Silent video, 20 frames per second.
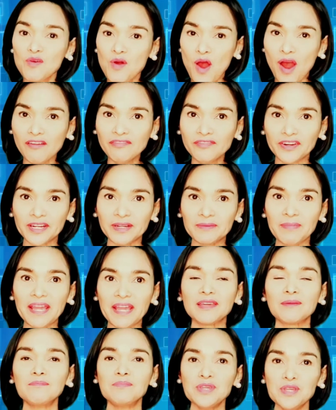covered by
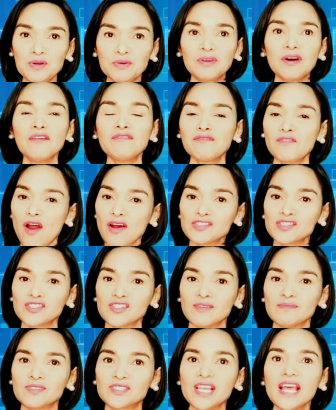the Bureau of
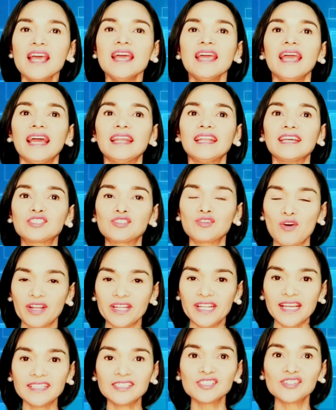Customs
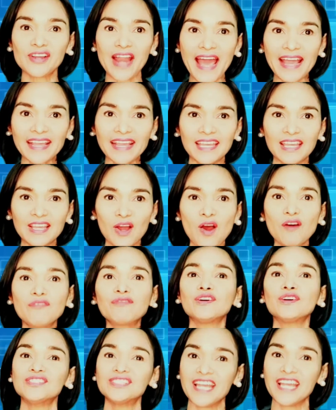Electronic Tracking of
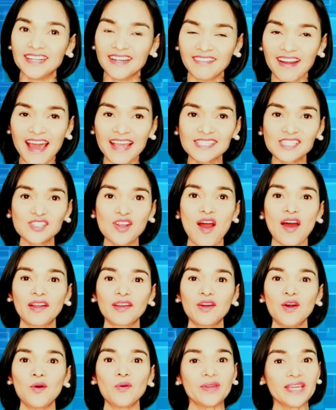Containerized
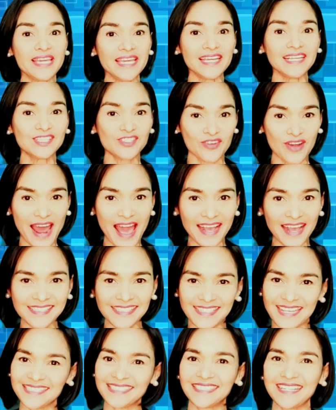Cargo e-Track
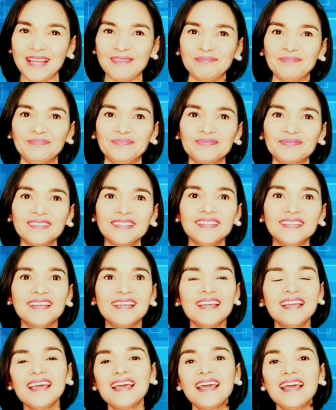system.
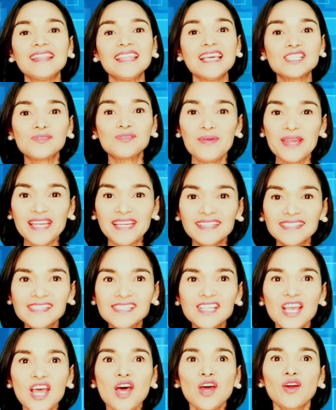This
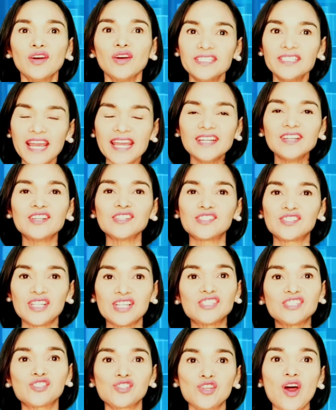means containers
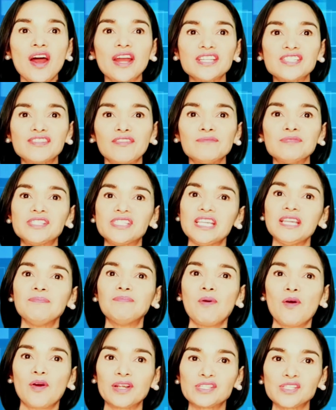discharged from
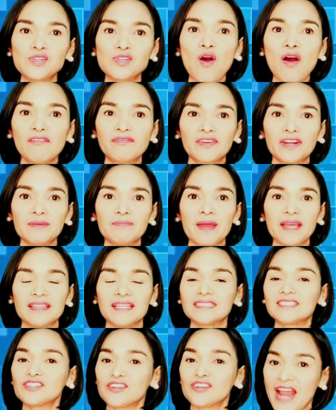seaports covered by
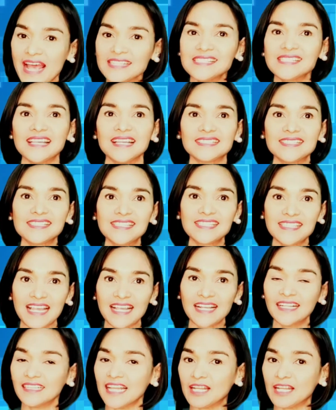the Transit
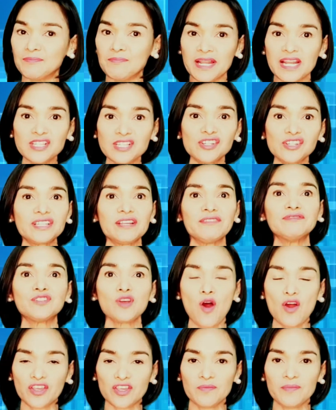Single Administrative
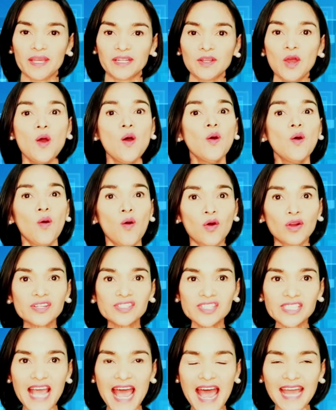Document or
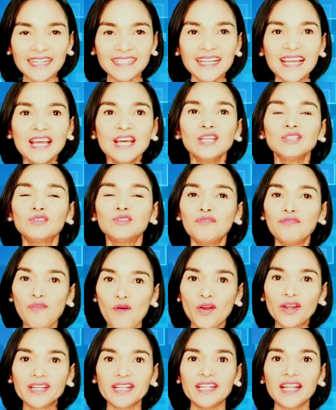SAD to
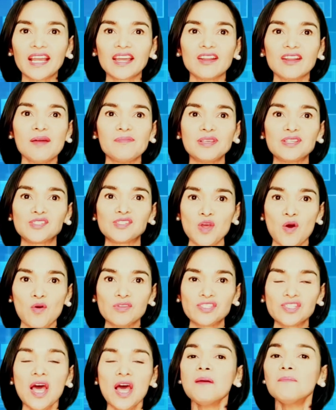14 economic
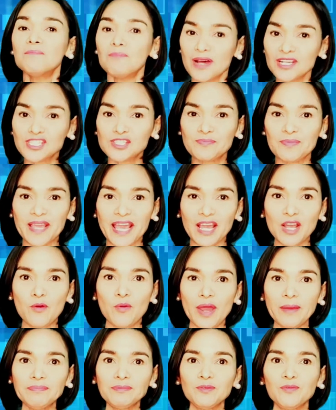zones must be
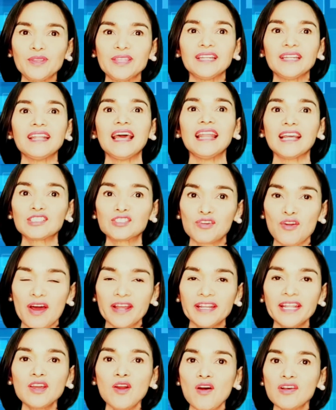equipped with an
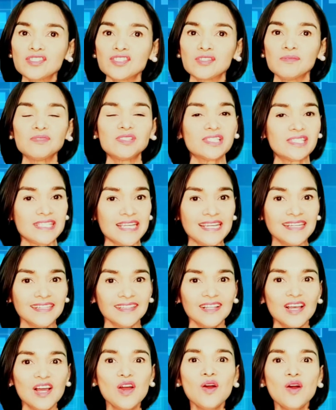Electronic Customs
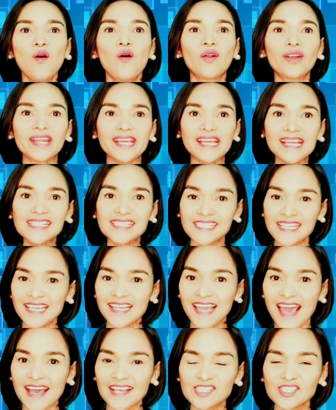Seal or
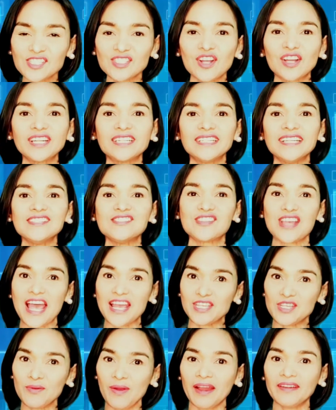ECS starting
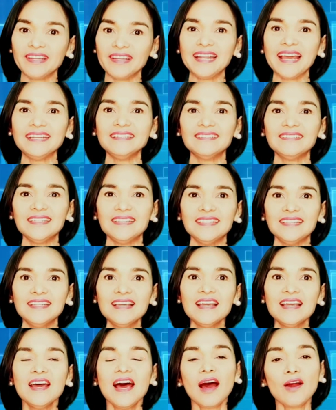January
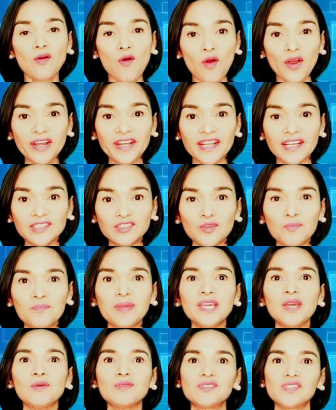19 according to
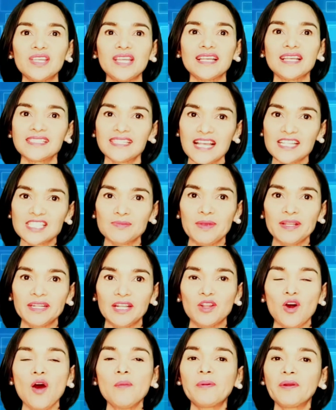BOC Assessment
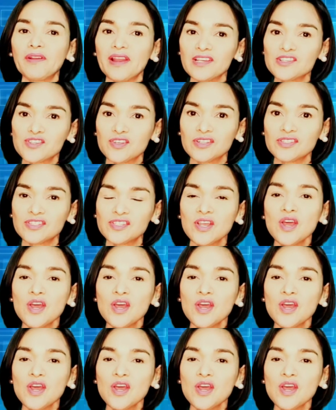and Operations